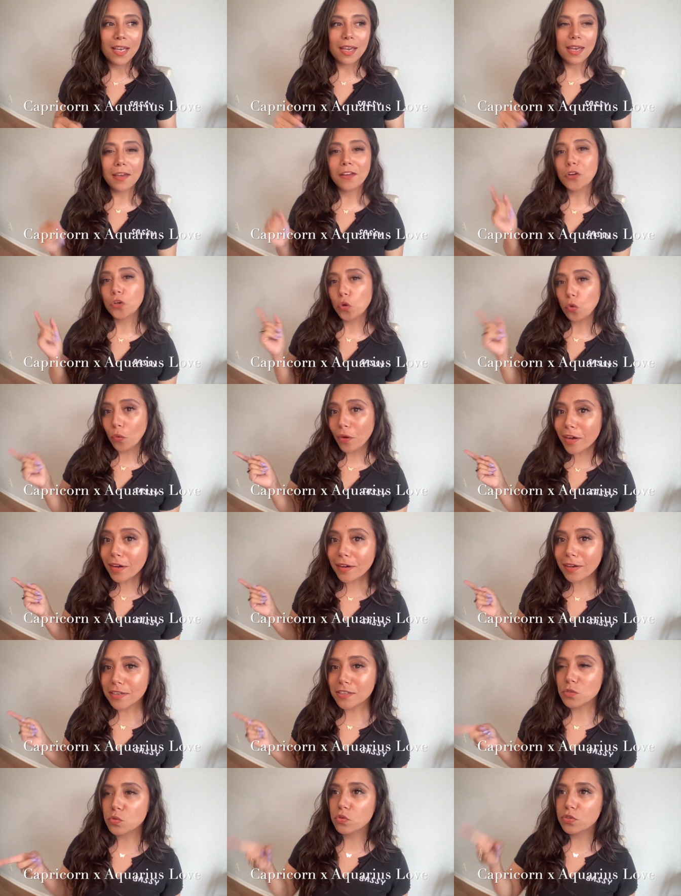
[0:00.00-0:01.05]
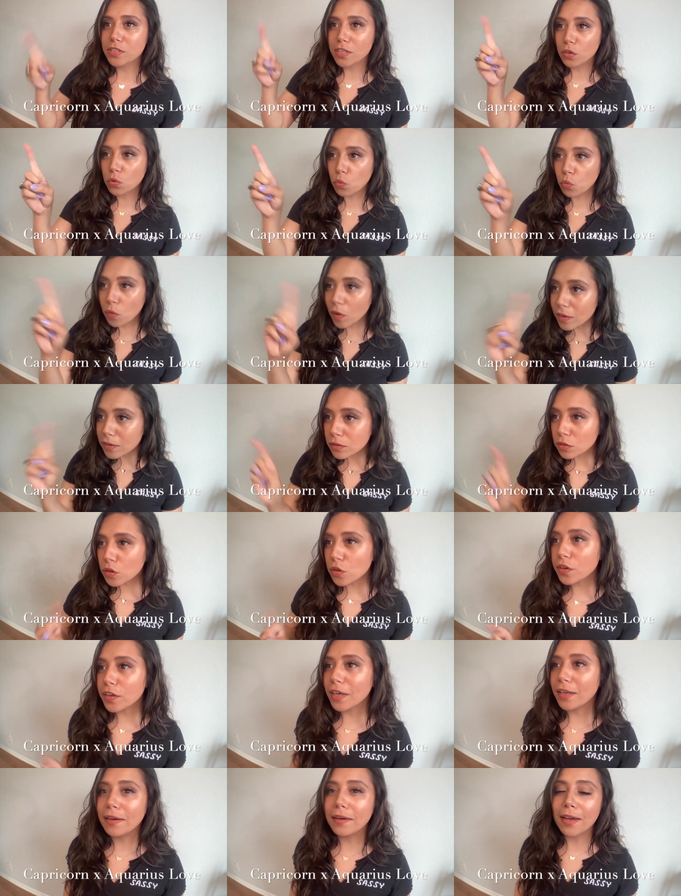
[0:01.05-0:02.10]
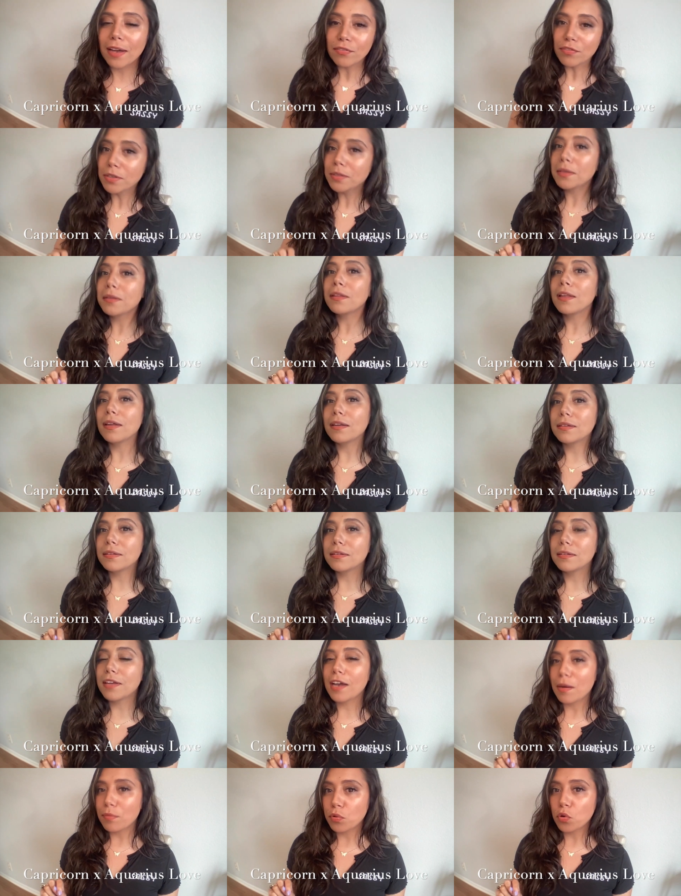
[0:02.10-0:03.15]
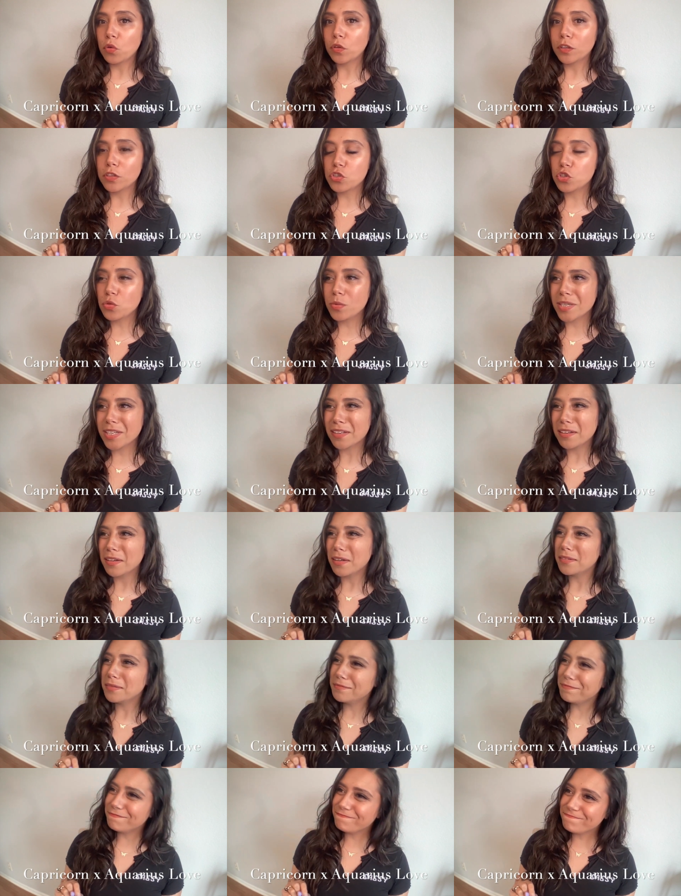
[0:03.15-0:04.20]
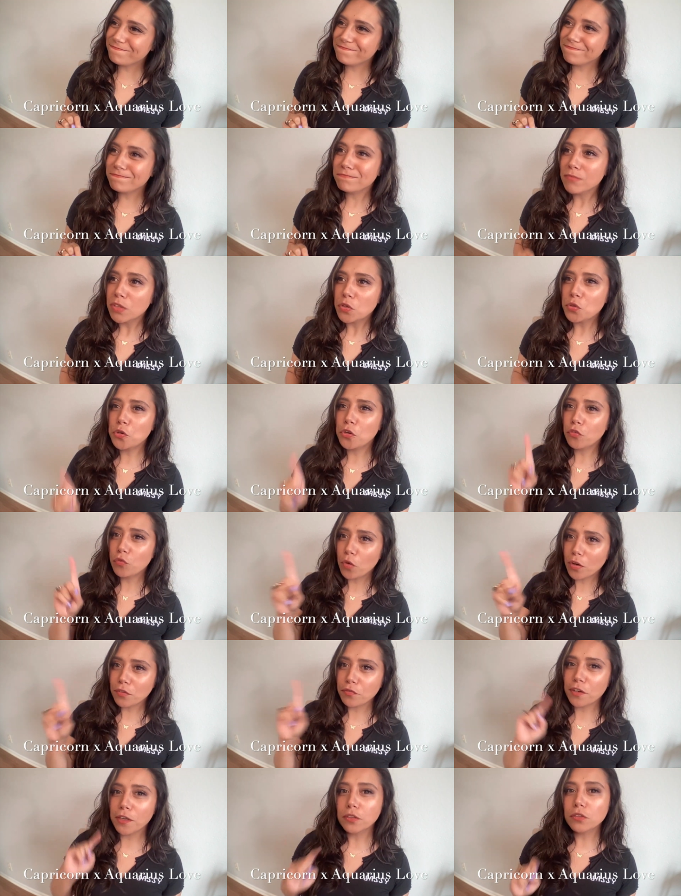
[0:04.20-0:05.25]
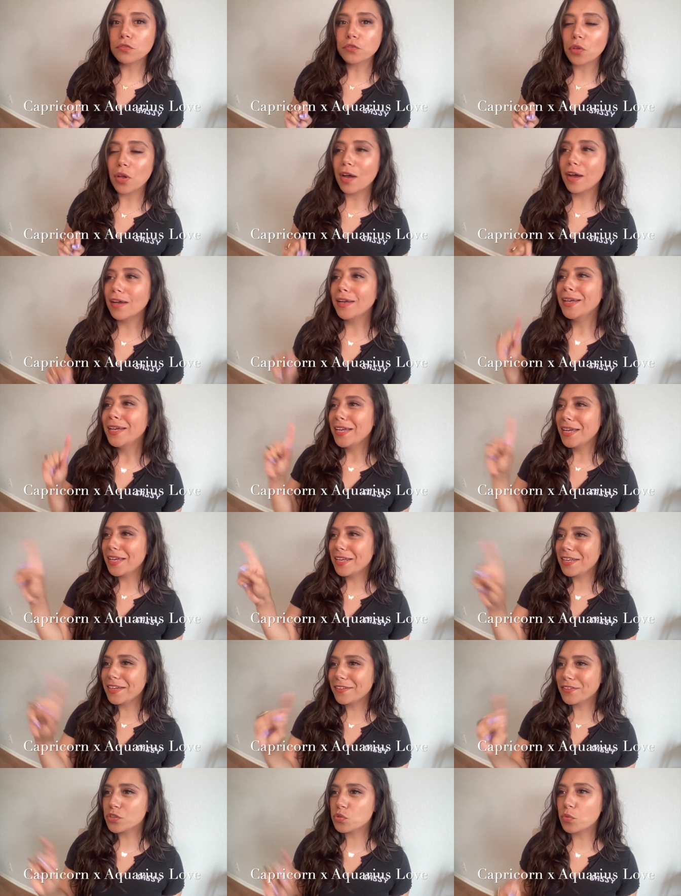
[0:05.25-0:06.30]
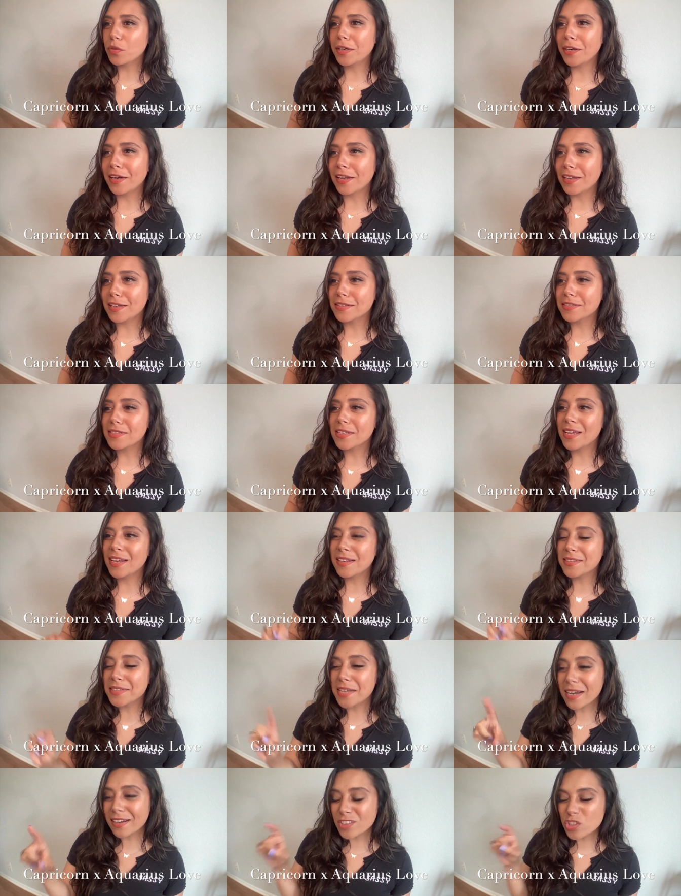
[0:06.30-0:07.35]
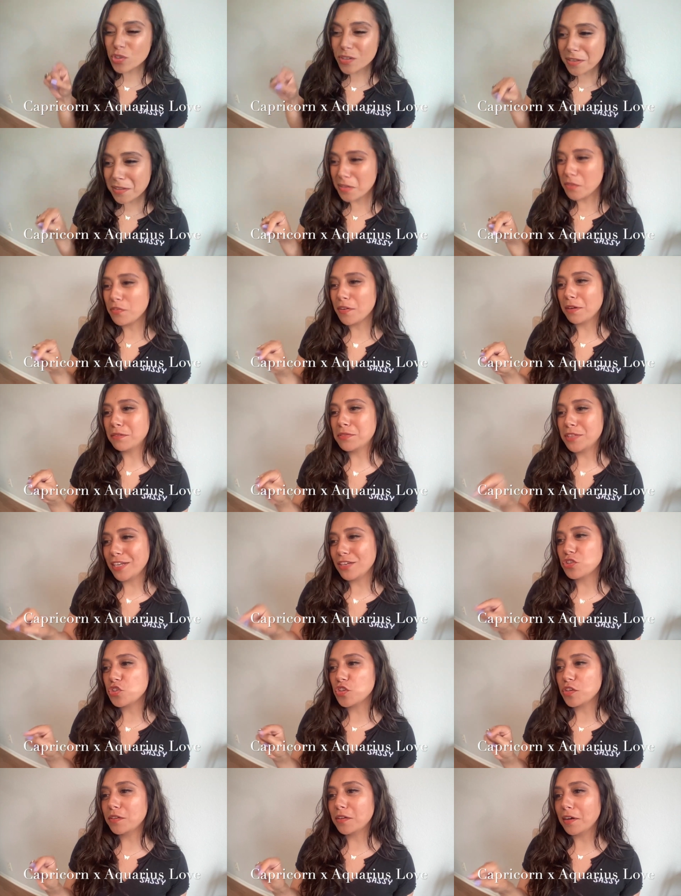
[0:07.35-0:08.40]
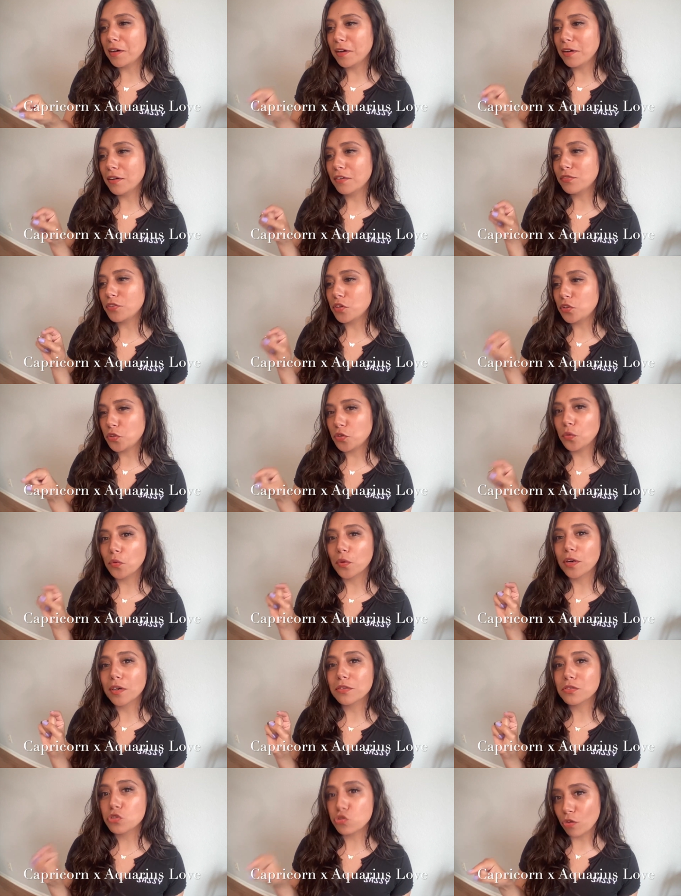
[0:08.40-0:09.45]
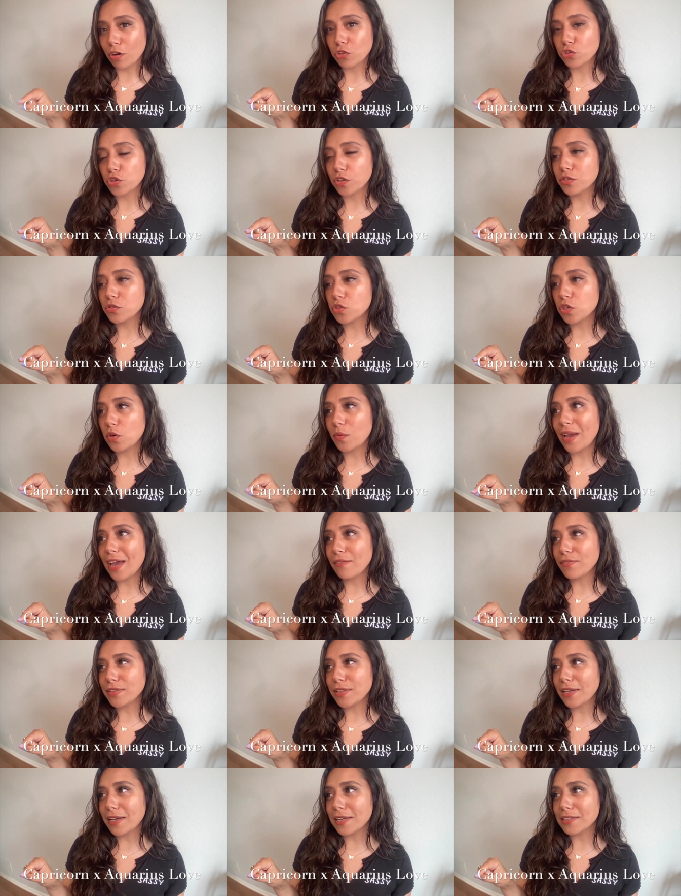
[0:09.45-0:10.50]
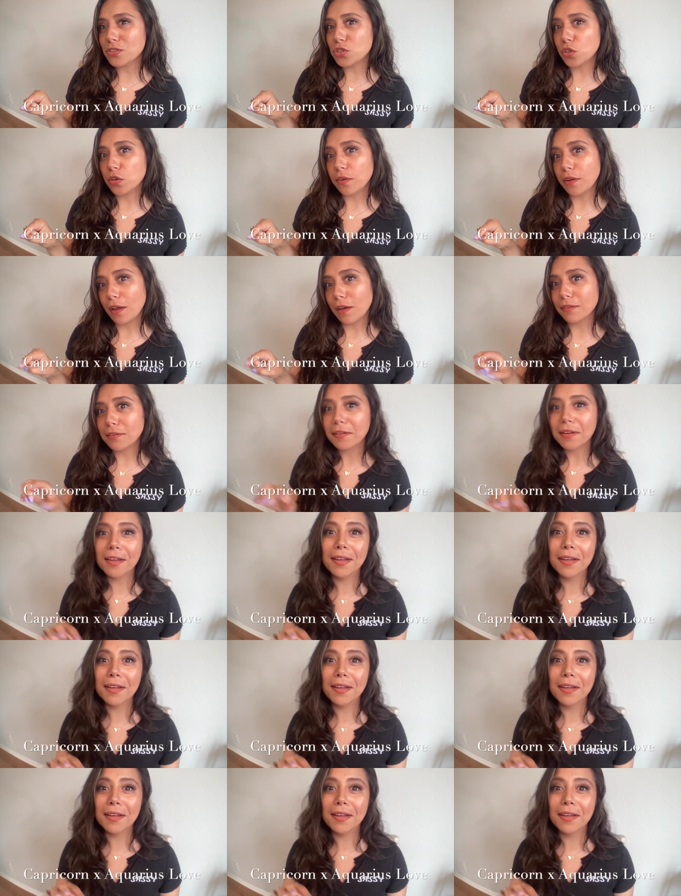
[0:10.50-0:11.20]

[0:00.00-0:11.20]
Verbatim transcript: And Aquarius will take one look at everything that Capricorn is doing and go, mm, you have one fatal flaw, and here's what it is. And it's actually in the foundation of your structure. So everything has to go down.